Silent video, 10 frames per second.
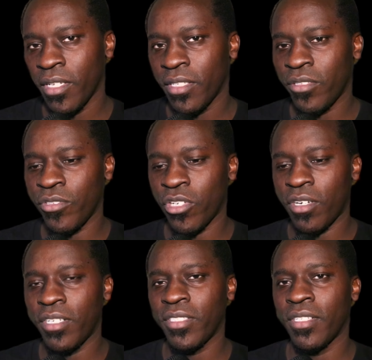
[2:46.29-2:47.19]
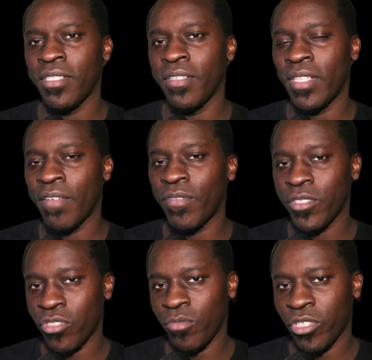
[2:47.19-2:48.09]
to charge on the level
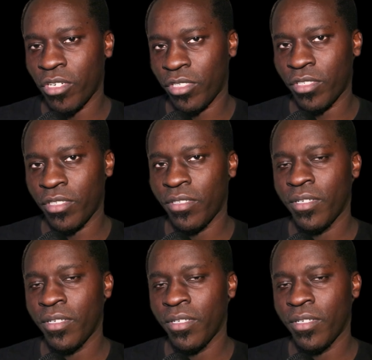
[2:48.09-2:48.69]
2 charger,